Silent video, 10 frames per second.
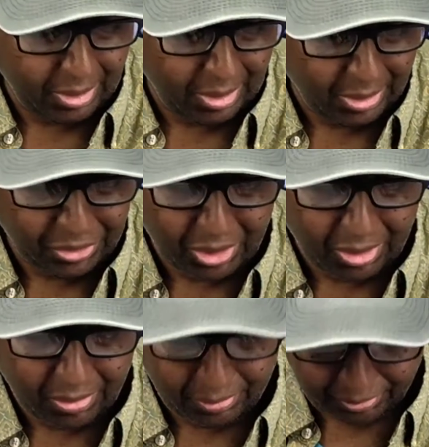Let's
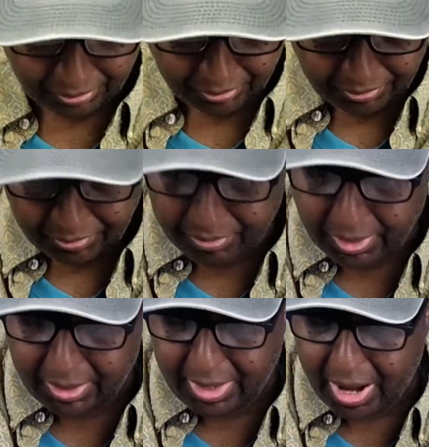go.
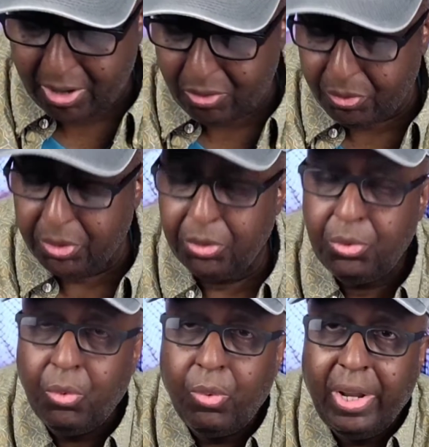Now we're going to
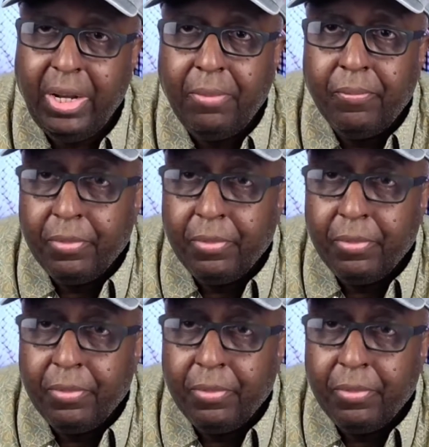do rating.